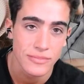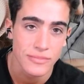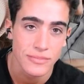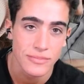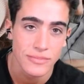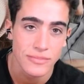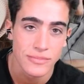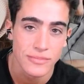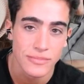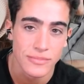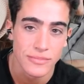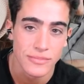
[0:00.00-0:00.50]

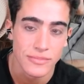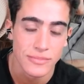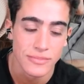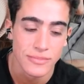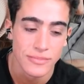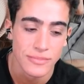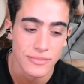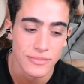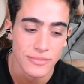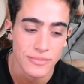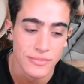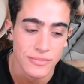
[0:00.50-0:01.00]

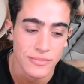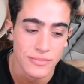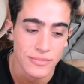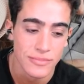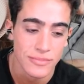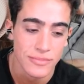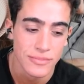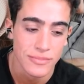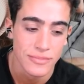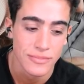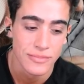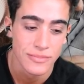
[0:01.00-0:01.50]

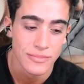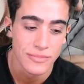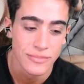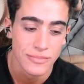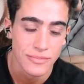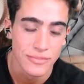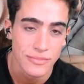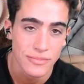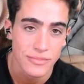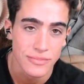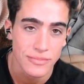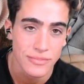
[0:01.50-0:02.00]

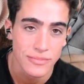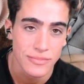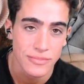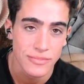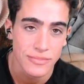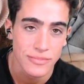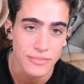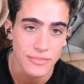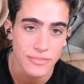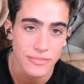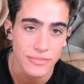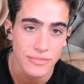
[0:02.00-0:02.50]

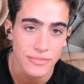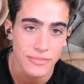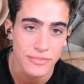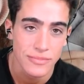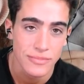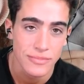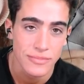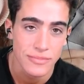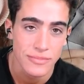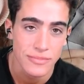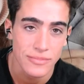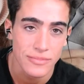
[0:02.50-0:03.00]

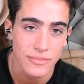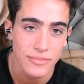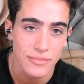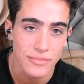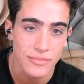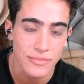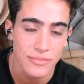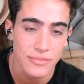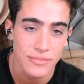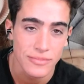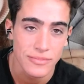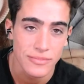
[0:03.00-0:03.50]

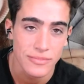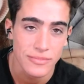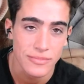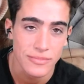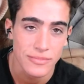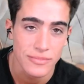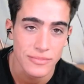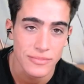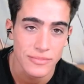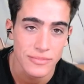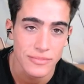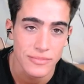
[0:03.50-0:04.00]

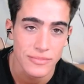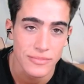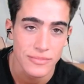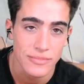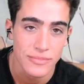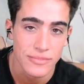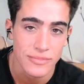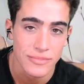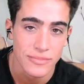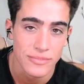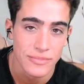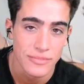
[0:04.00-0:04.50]

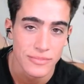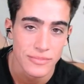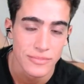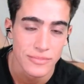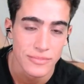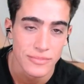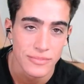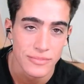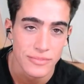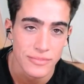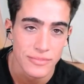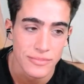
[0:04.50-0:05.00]

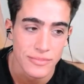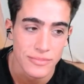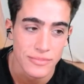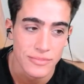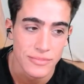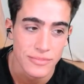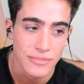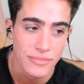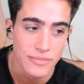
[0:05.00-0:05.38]
[no speech]